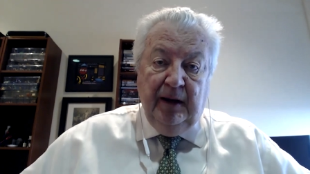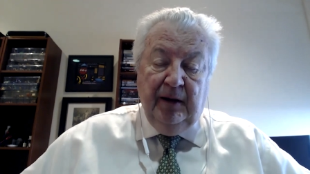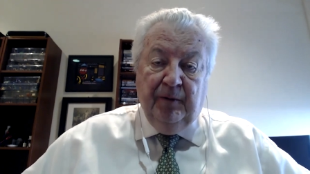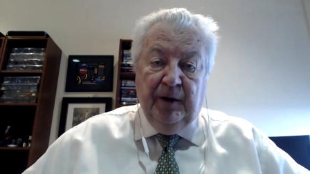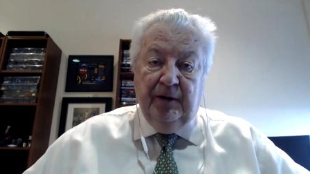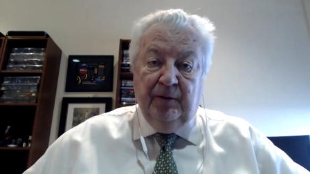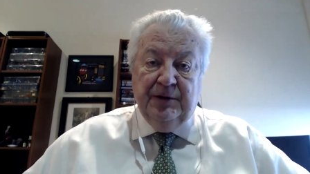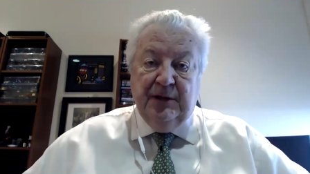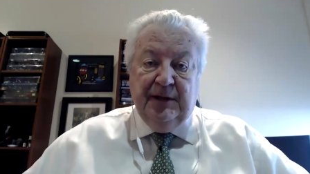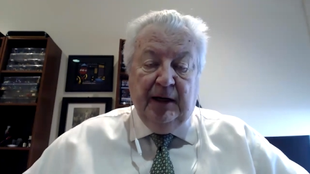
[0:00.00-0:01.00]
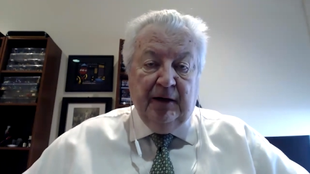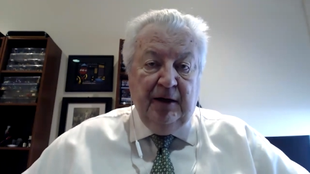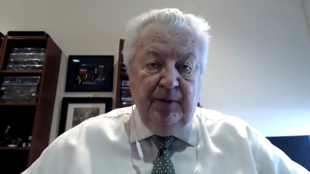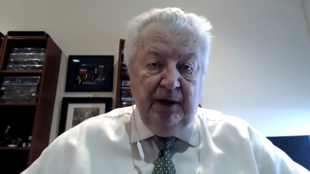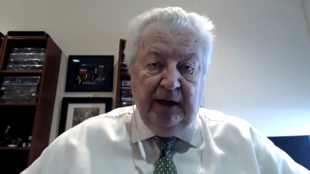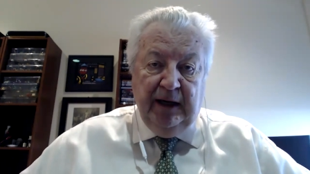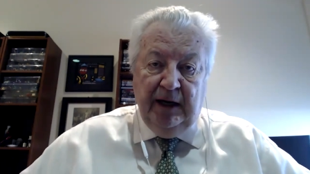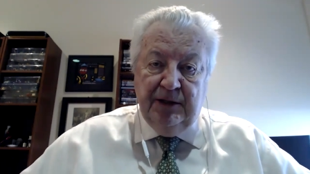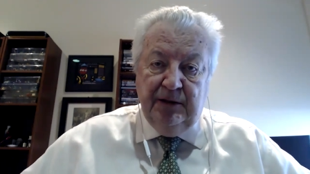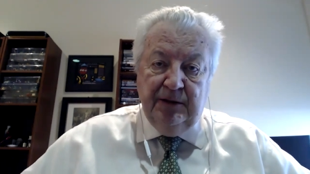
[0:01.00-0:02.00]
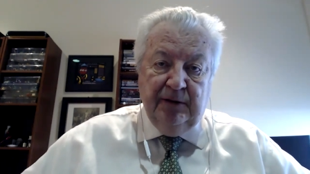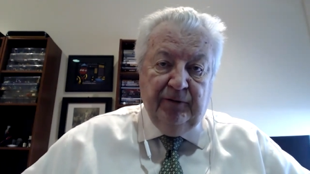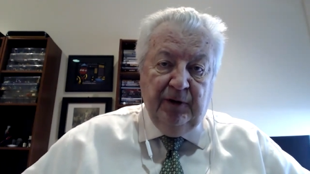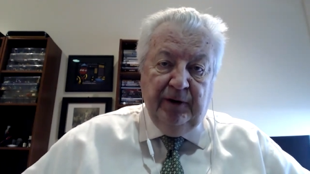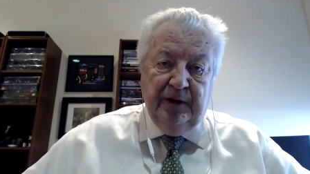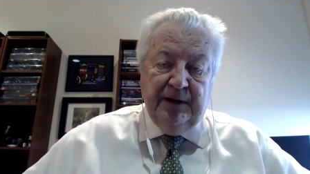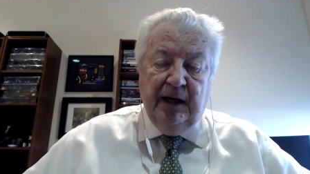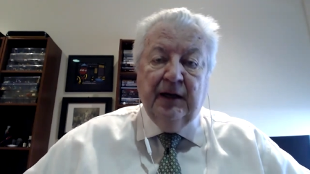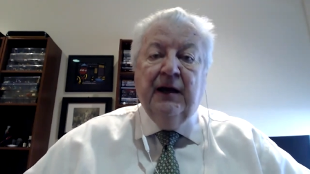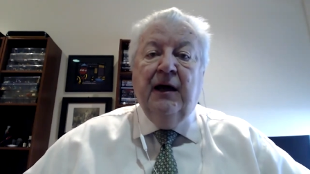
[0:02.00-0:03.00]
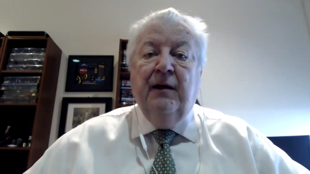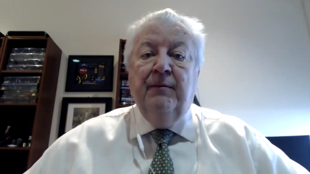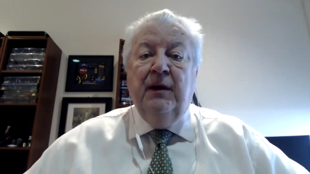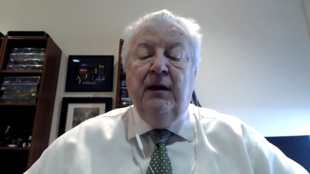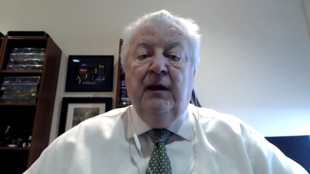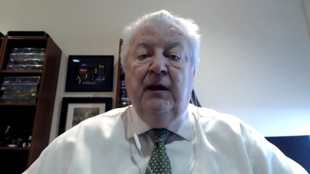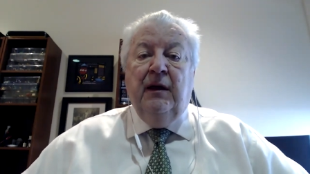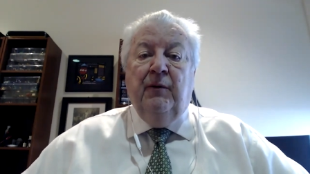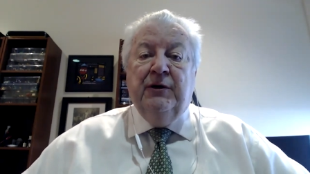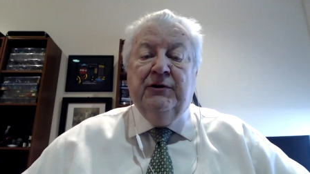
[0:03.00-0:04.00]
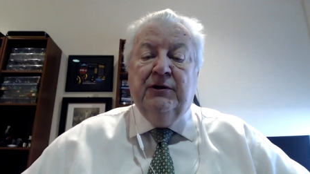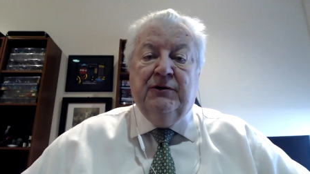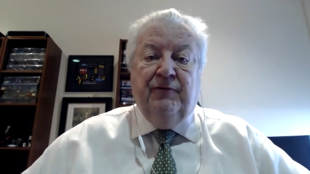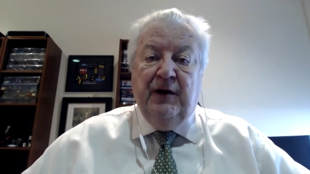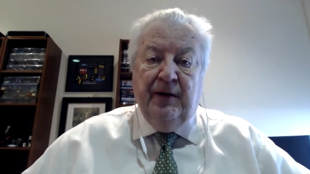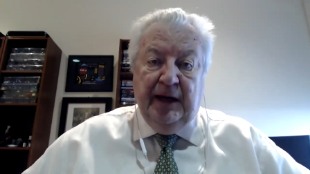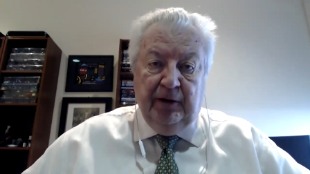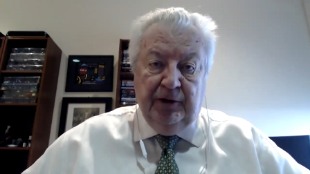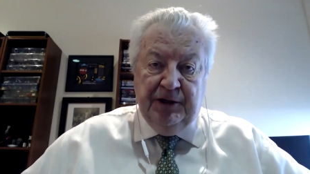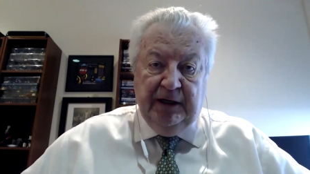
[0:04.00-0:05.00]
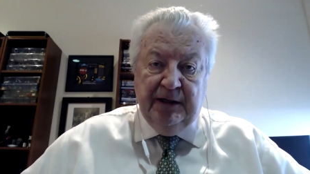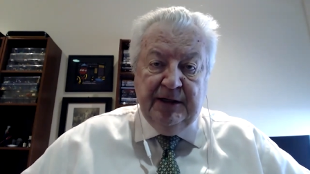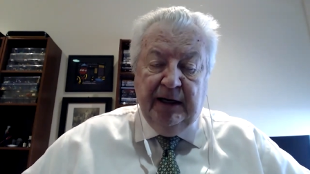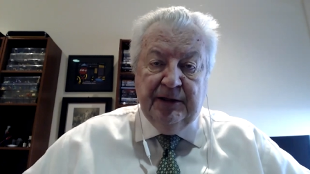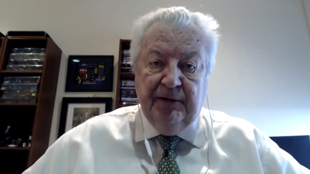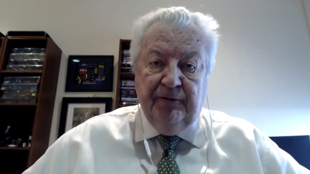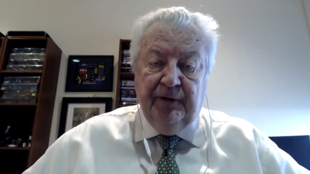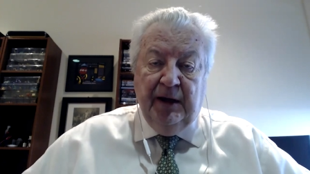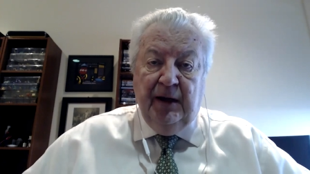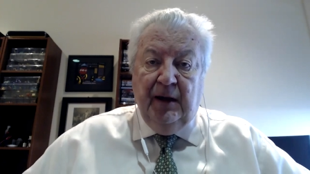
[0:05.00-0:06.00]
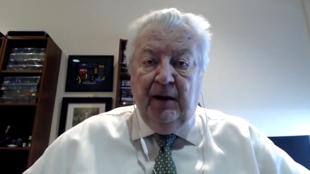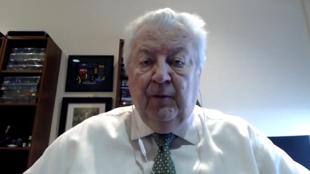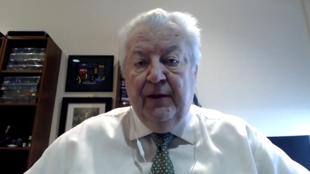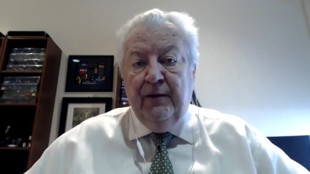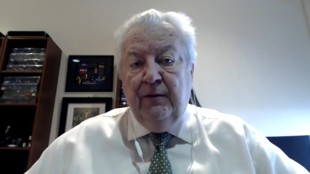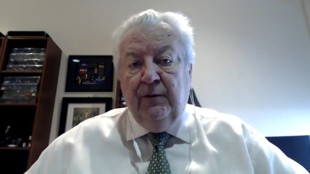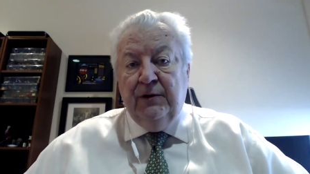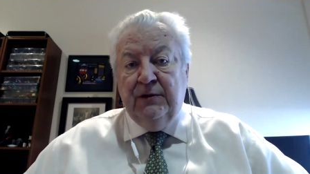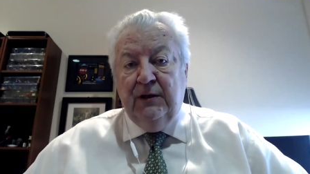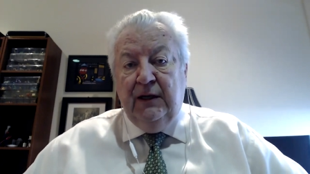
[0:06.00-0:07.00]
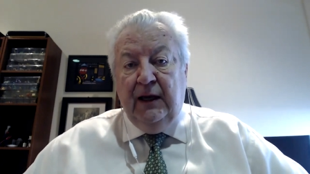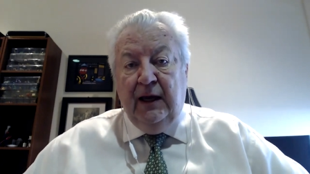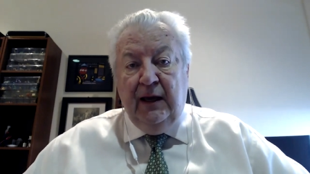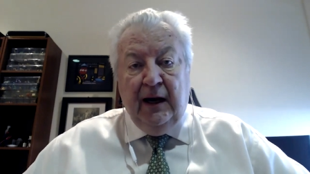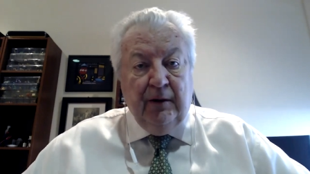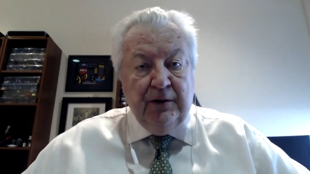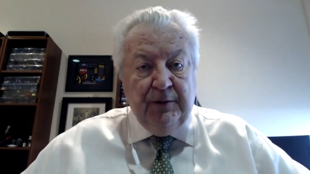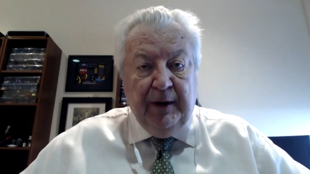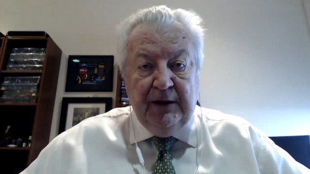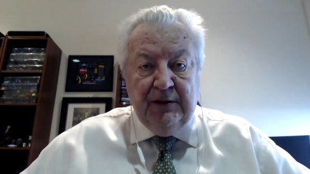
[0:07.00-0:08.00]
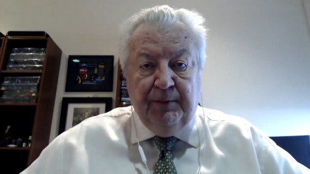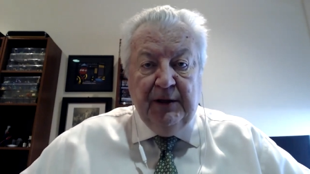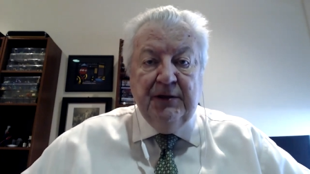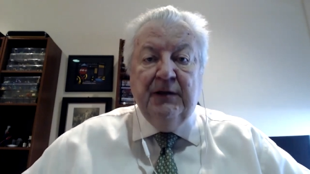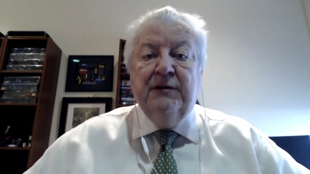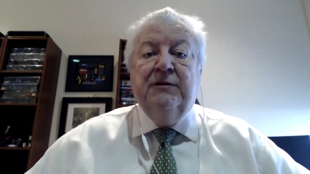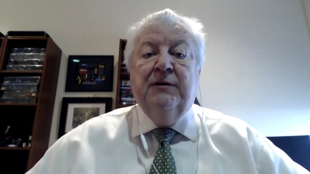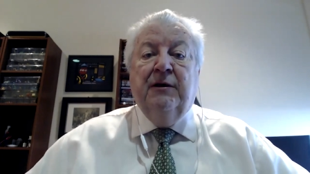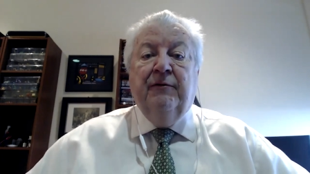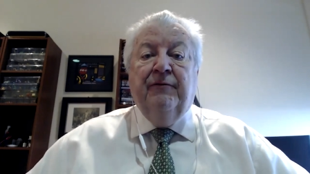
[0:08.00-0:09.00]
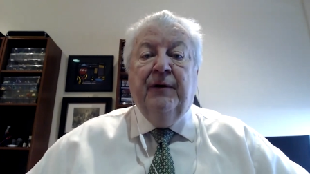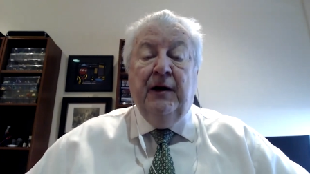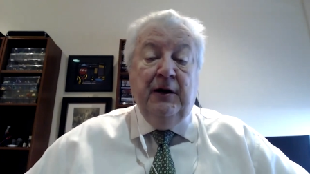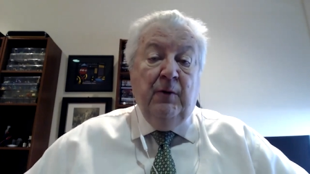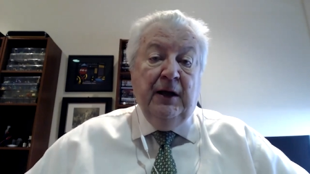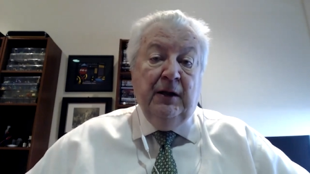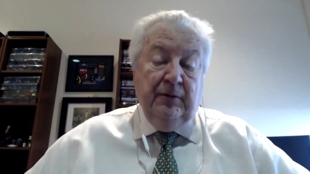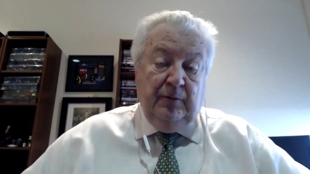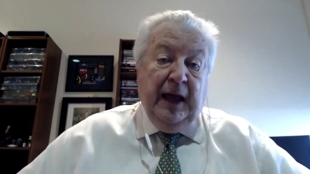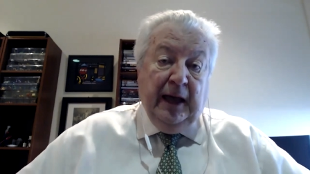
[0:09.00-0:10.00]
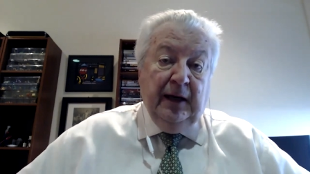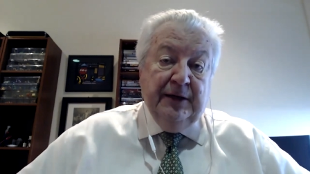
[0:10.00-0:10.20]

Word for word: whether it was the telecommunications of Northern Telecom, which is very energy intensive, whether it was the aerospace business of Honeywell, Allied